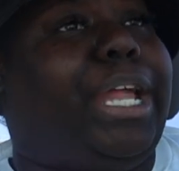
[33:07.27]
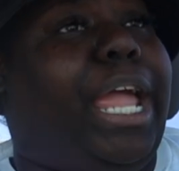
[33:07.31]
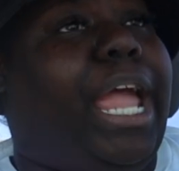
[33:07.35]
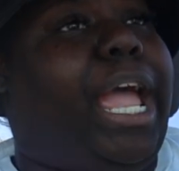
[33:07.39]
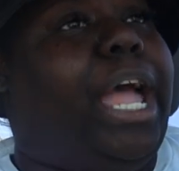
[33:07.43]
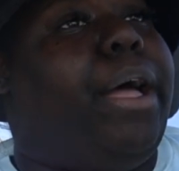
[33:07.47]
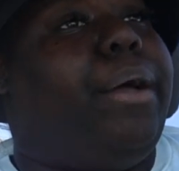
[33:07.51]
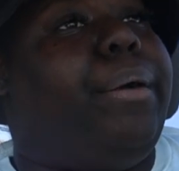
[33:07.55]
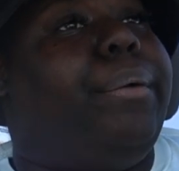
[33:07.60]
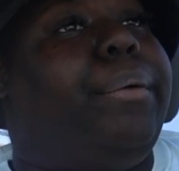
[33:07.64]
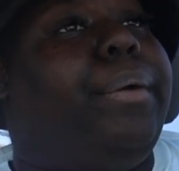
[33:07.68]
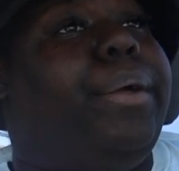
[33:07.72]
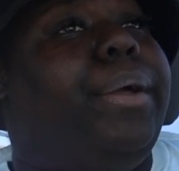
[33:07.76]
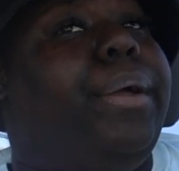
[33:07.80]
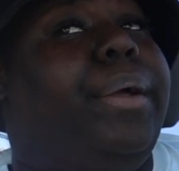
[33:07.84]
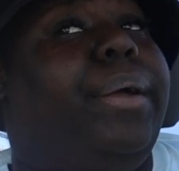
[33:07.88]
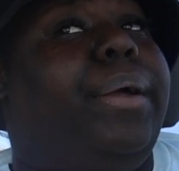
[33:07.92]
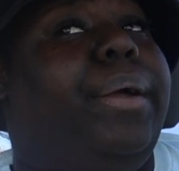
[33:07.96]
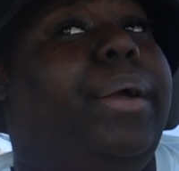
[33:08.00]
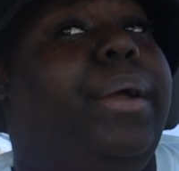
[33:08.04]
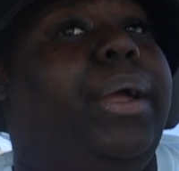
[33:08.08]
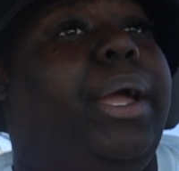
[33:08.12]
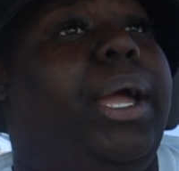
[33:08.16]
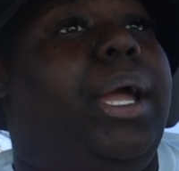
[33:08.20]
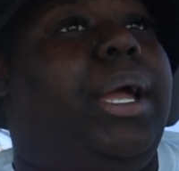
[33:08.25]
down.
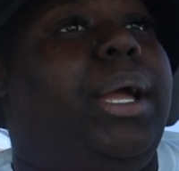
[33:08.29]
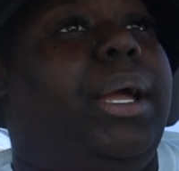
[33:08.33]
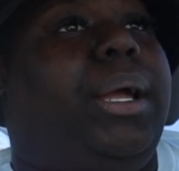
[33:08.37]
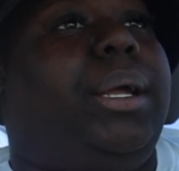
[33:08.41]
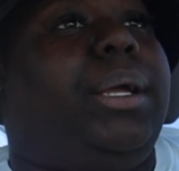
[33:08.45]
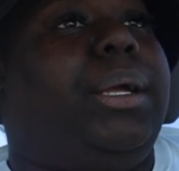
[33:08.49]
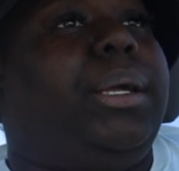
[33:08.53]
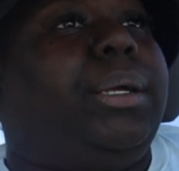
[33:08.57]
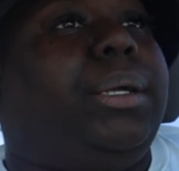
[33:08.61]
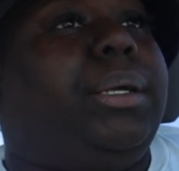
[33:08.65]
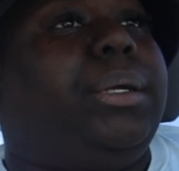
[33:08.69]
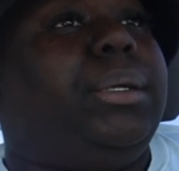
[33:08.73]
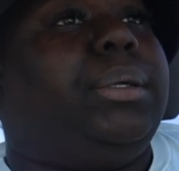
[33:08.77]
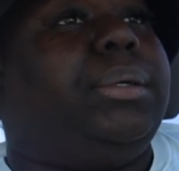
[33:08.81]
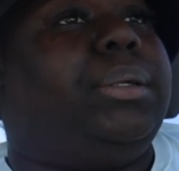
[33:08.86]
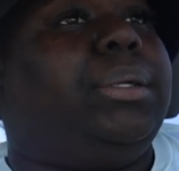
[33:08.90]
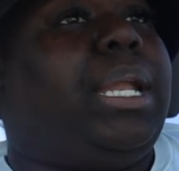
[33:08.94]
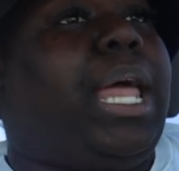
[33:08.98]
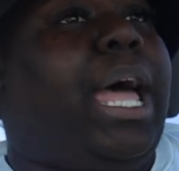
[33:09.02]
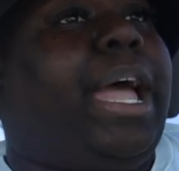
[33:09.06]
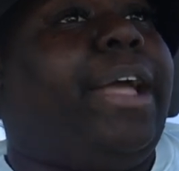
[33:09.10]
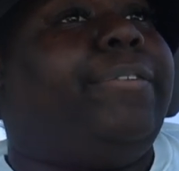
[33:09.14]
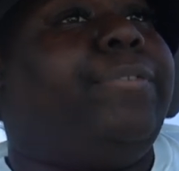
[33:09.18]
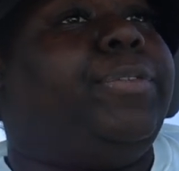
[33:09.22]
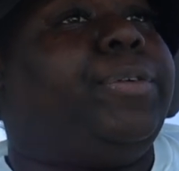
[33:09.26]

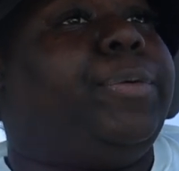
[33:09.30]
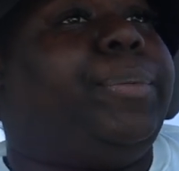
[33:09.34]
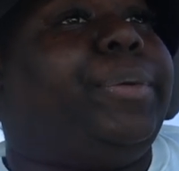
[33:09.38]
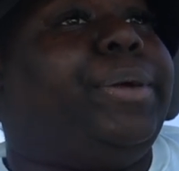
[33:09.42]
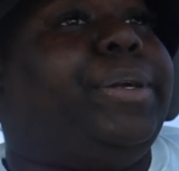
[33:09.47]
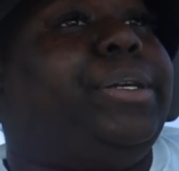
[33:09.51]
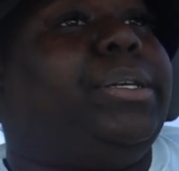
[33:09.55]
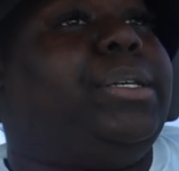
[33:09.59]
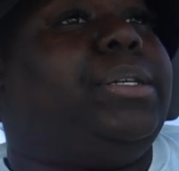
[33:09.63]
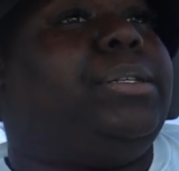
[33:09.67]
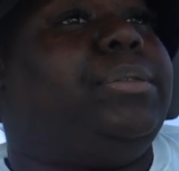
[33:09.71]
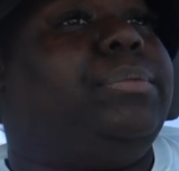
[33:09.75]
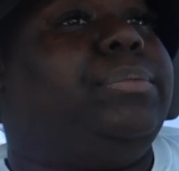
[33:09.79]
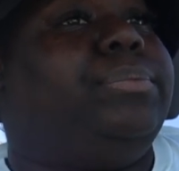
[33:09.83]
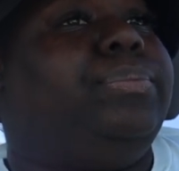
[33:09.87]
Like for real.